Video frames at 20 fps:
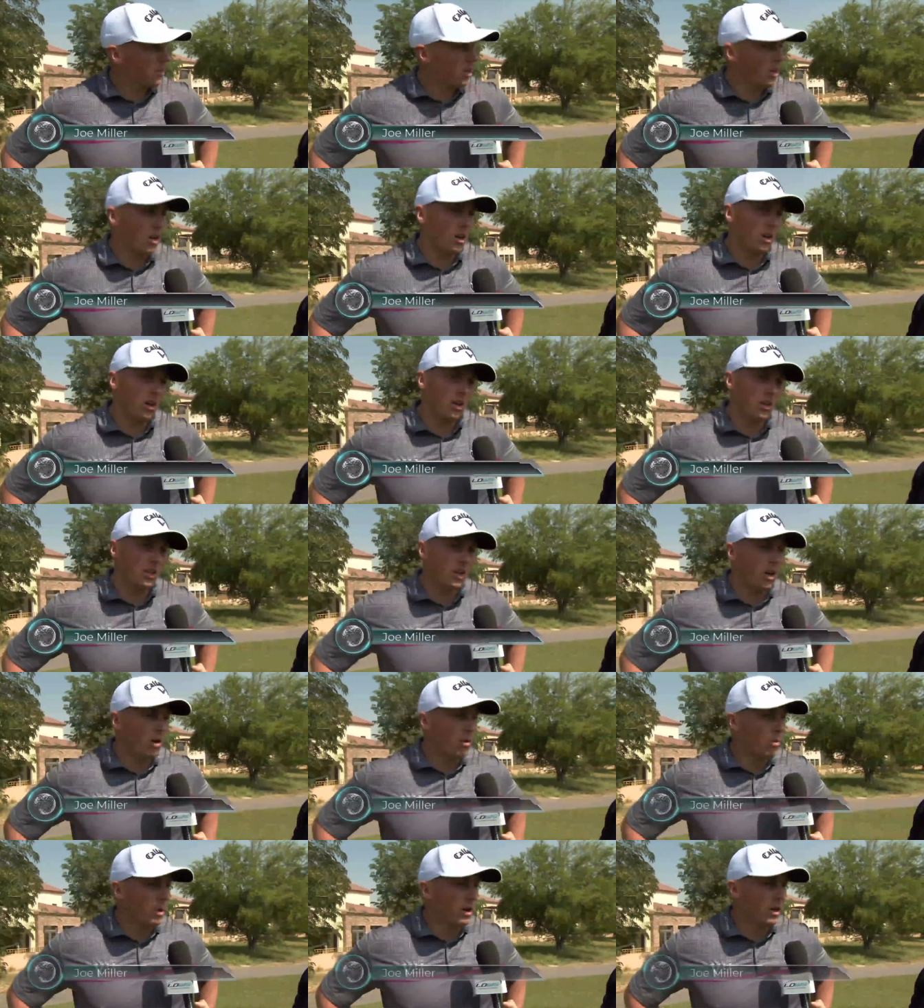Uh,
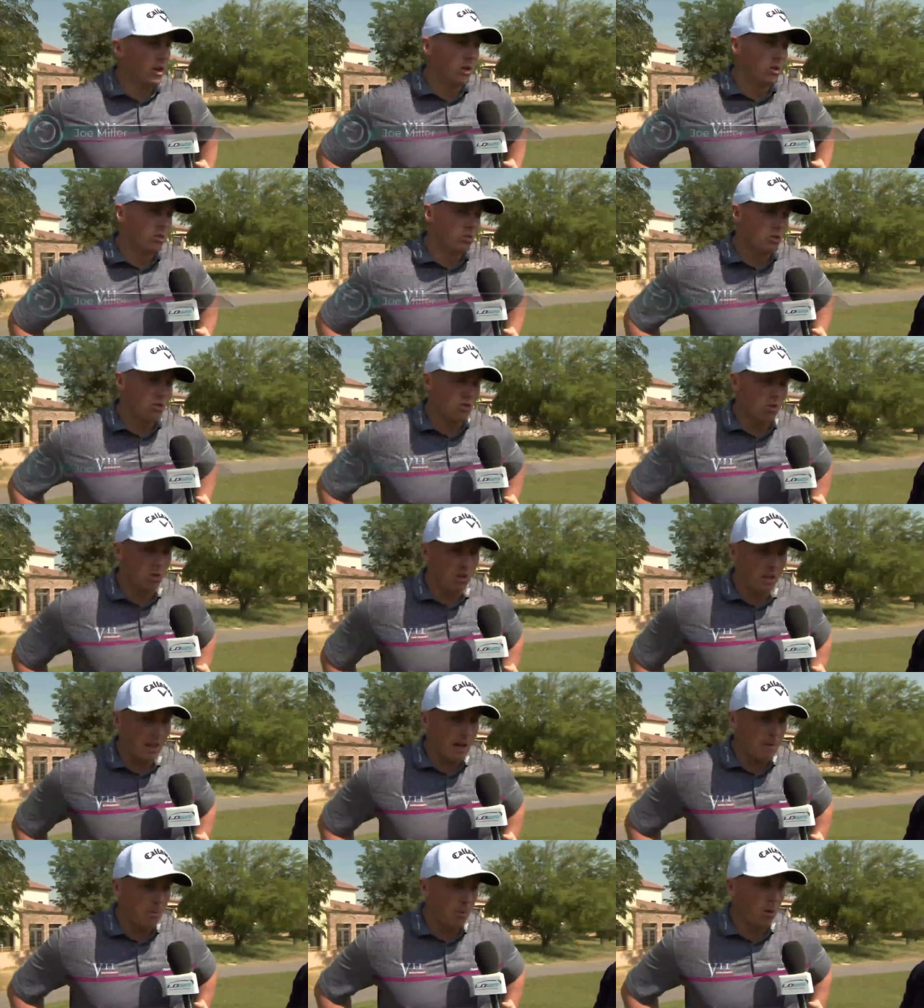you know, win, lose or
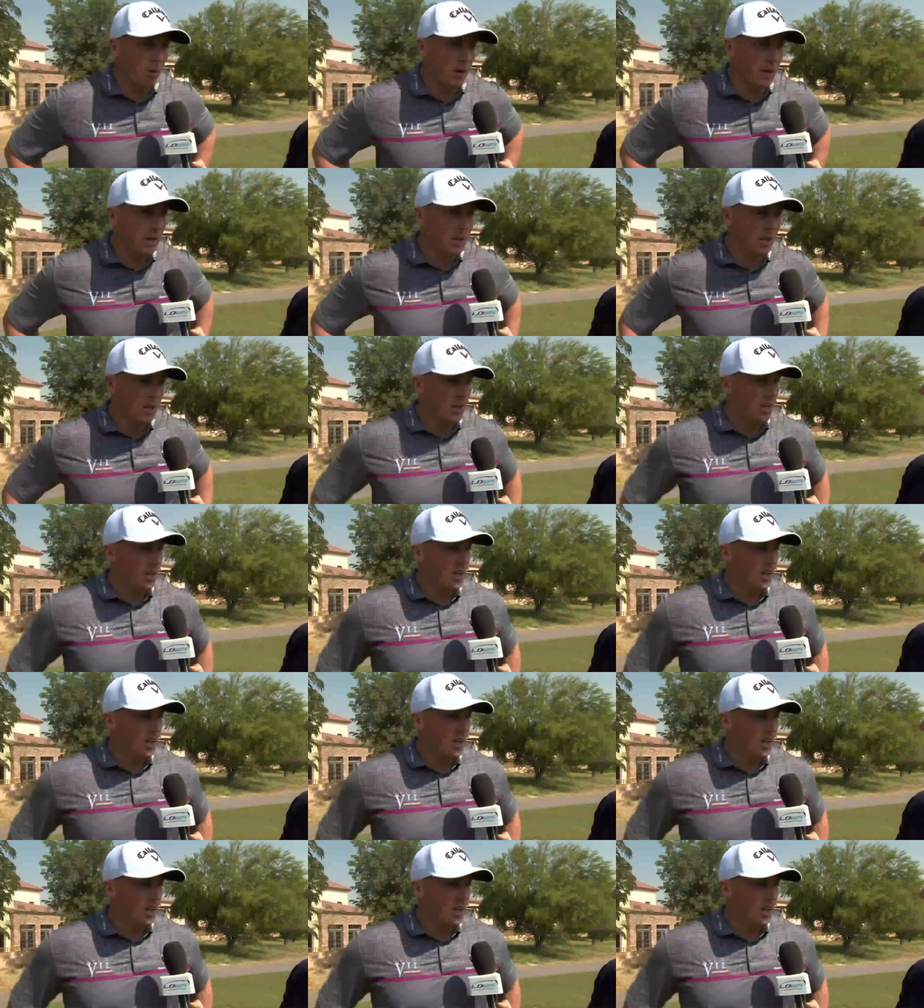draw at that point